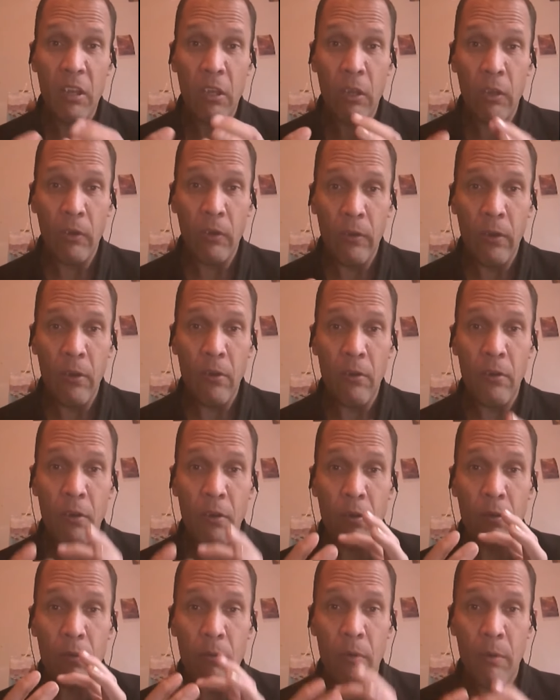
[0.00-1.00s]
easier to
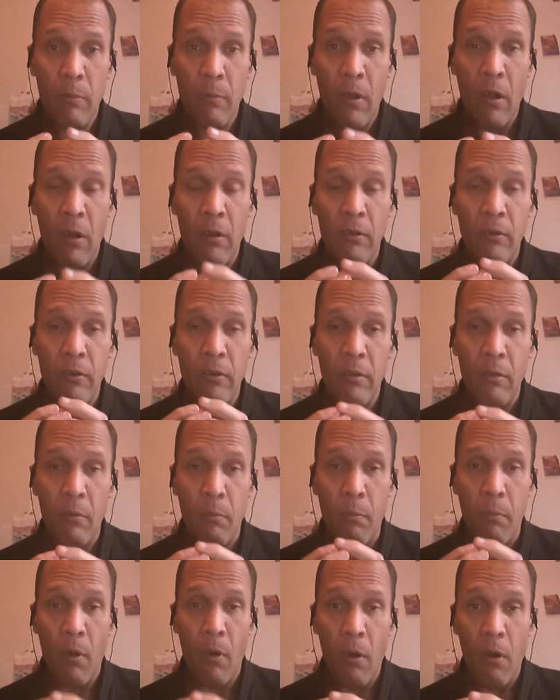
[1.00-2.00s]
grip onto the
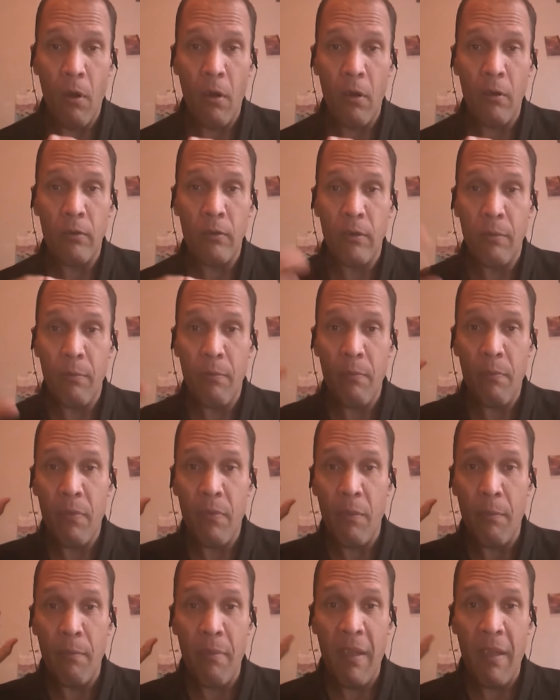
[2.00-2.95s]
ball, to, to